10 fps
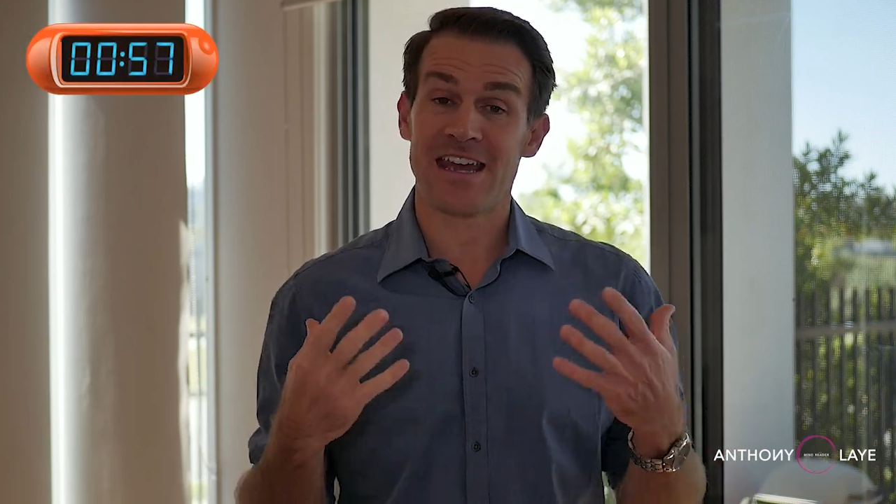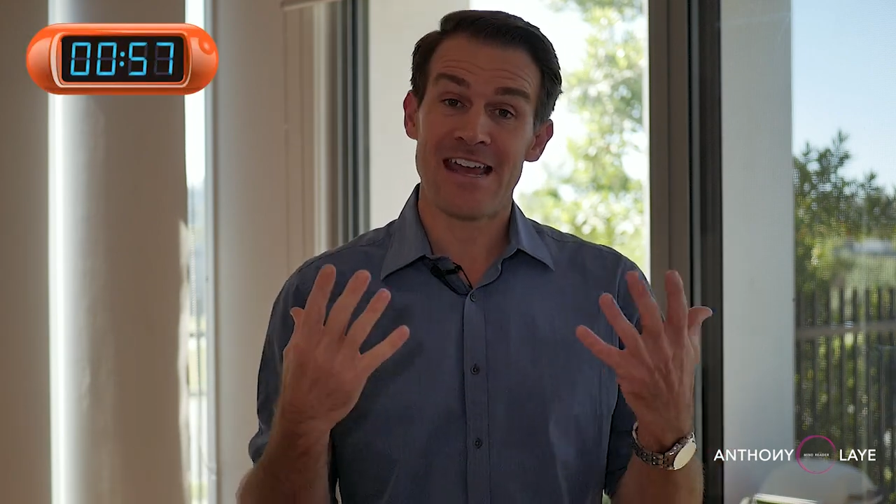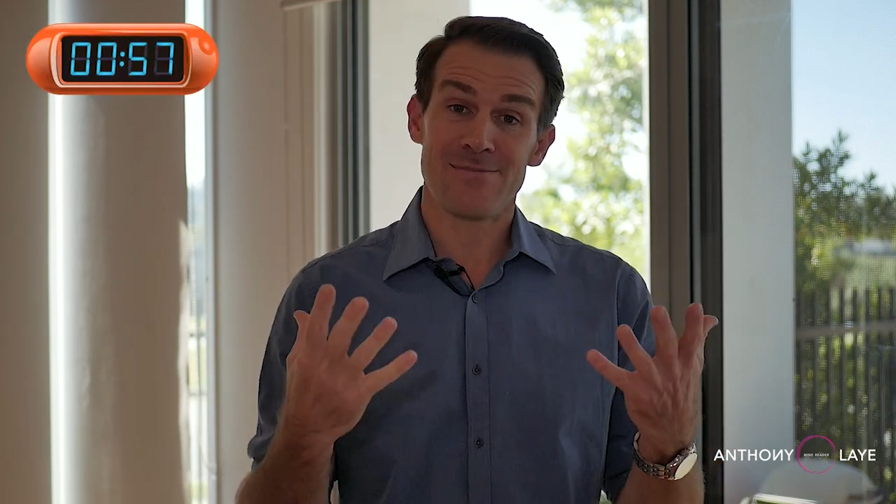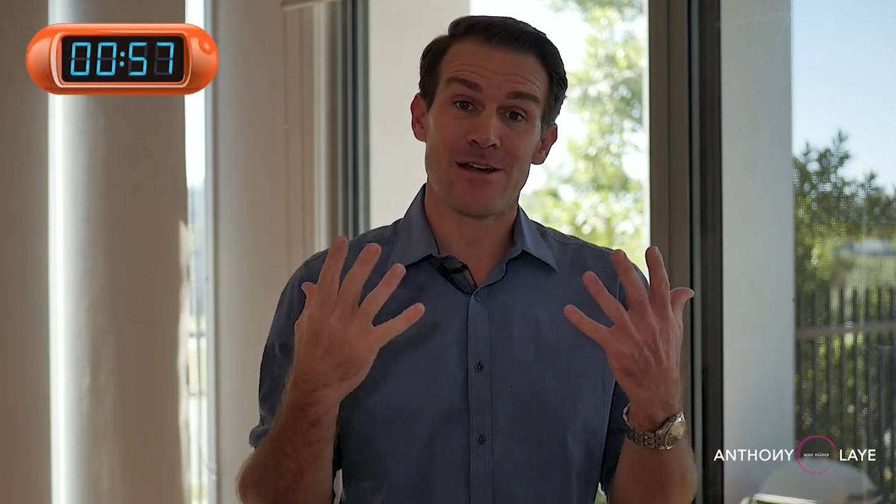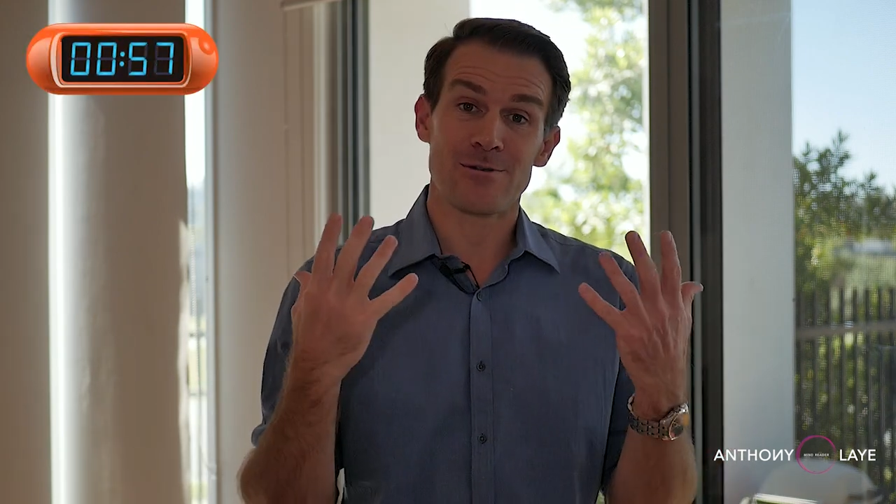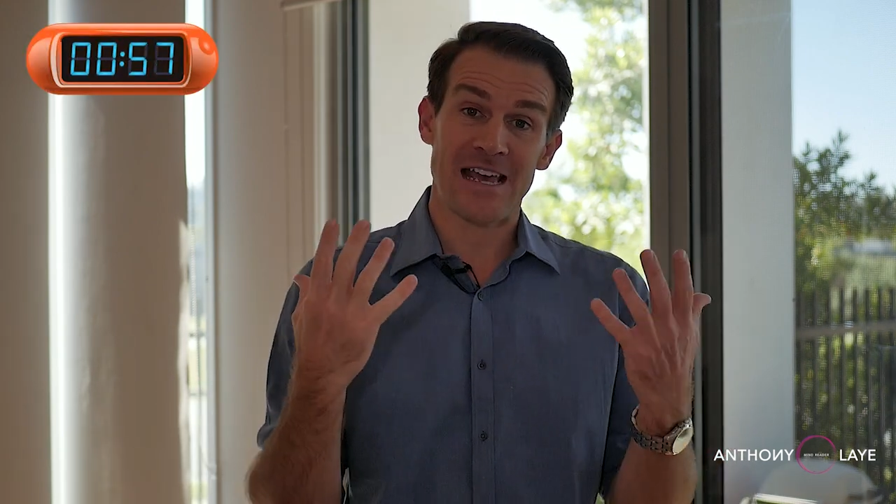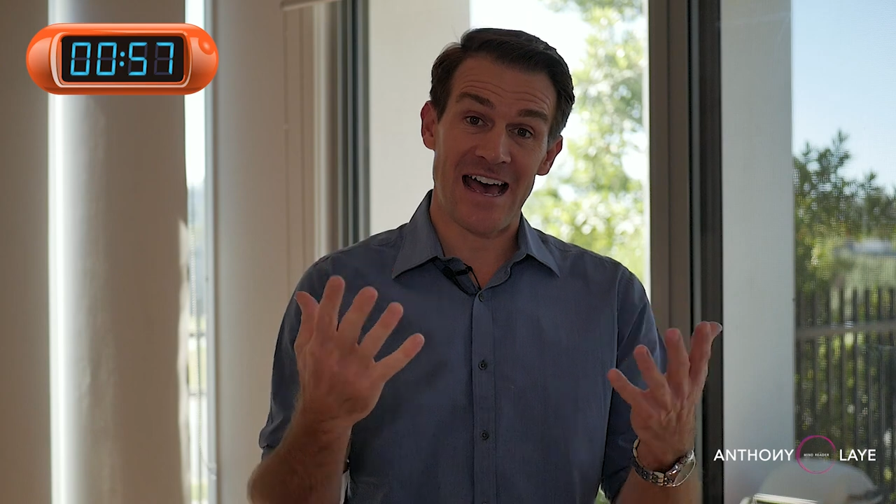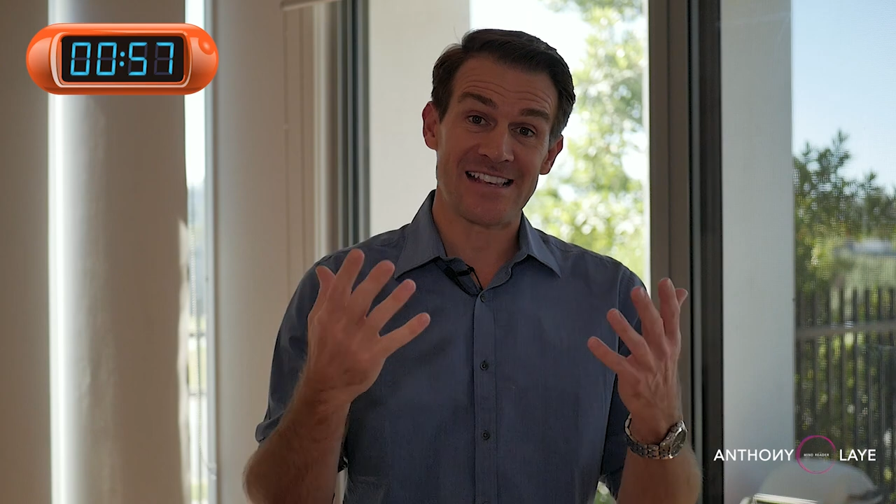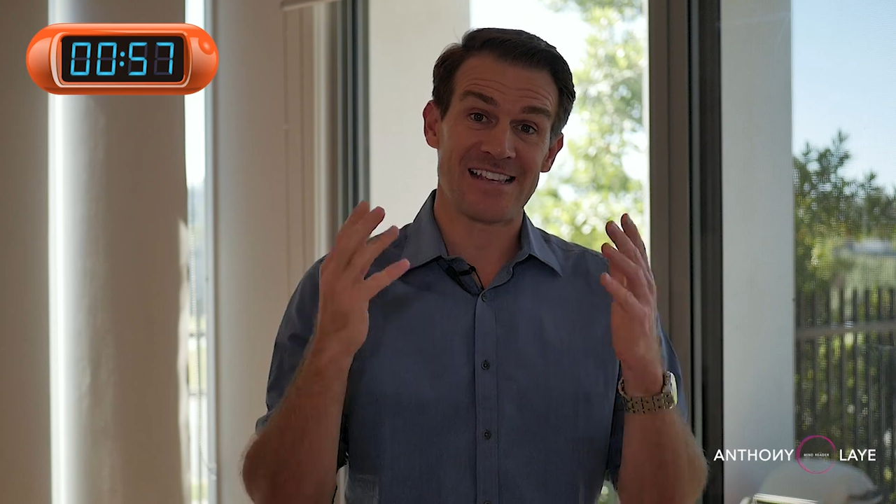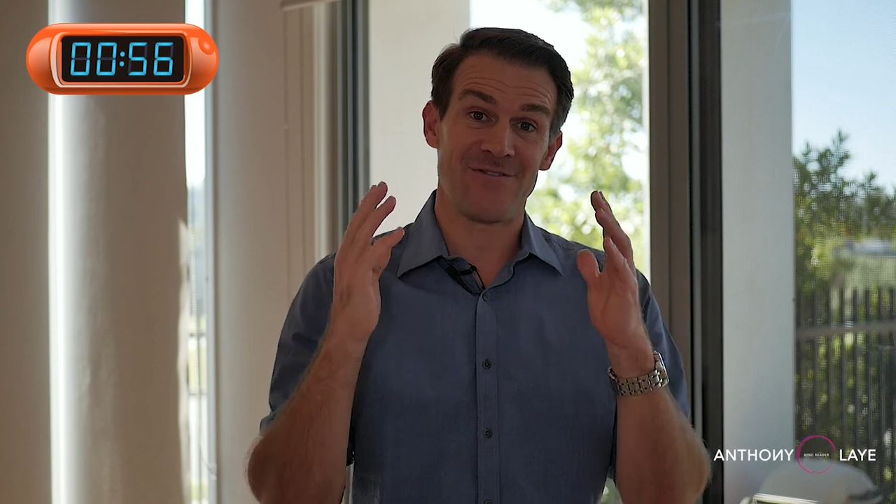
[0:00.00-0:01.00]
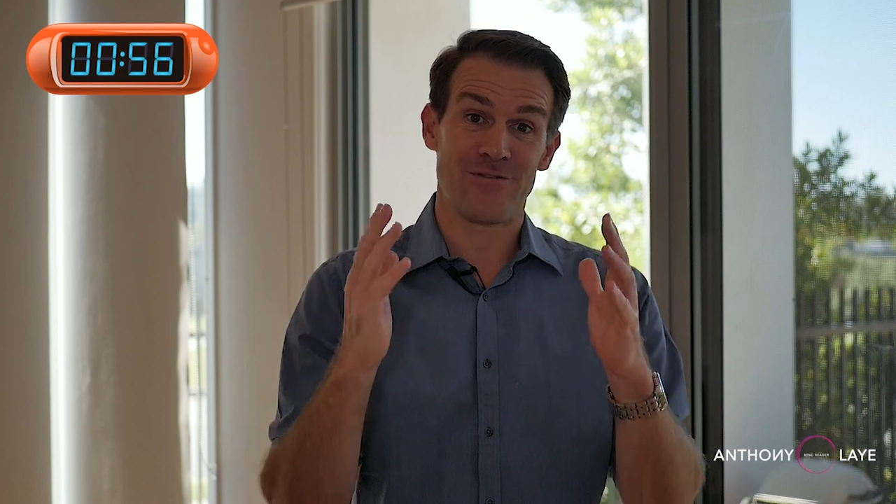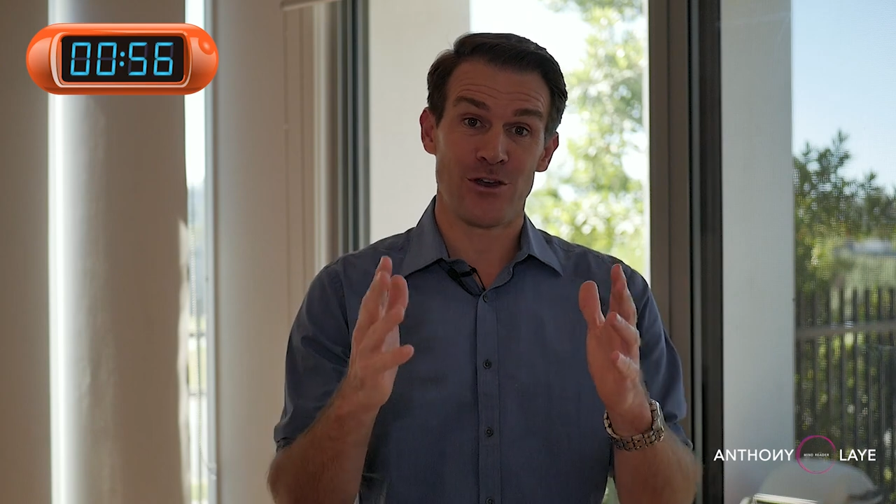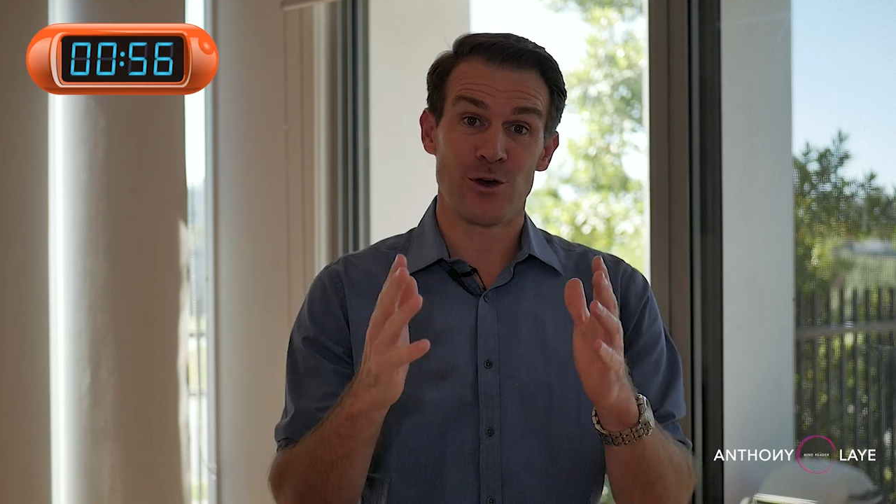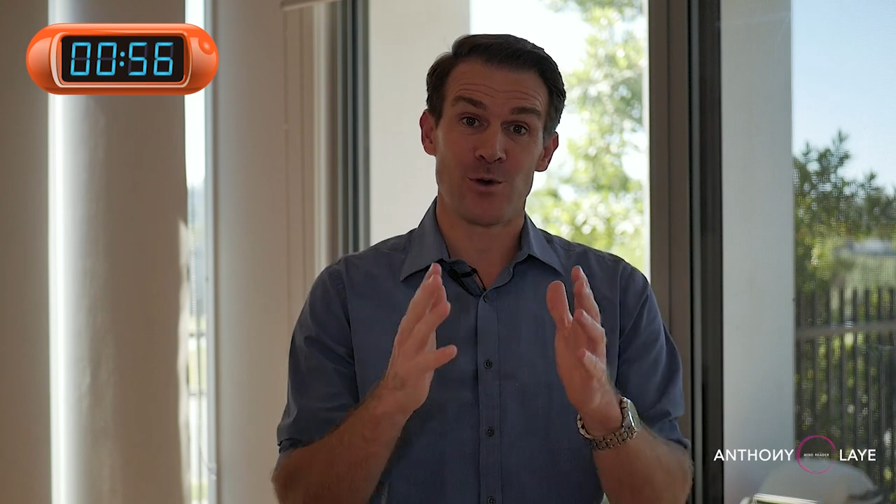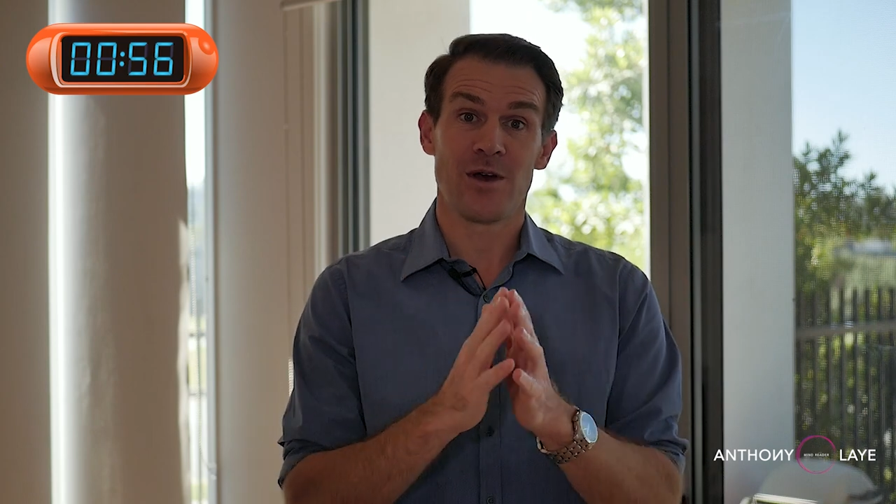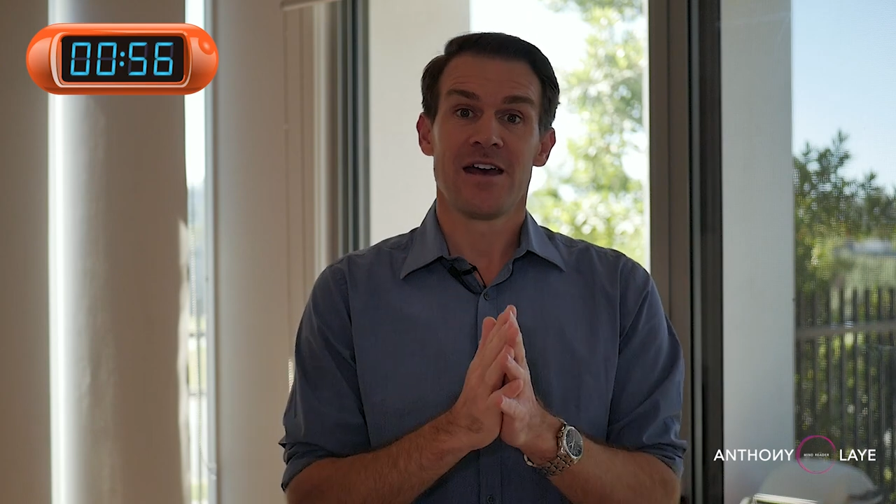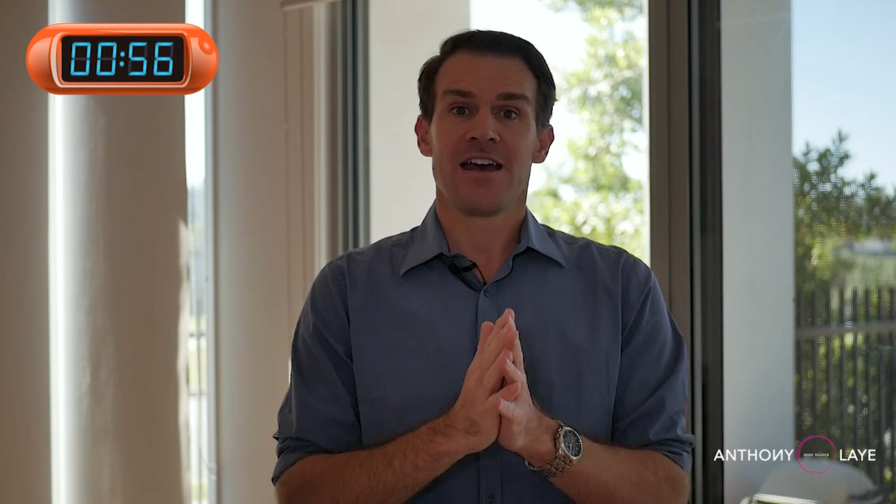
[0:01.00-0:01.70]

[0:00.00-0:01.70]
keep those hands in view.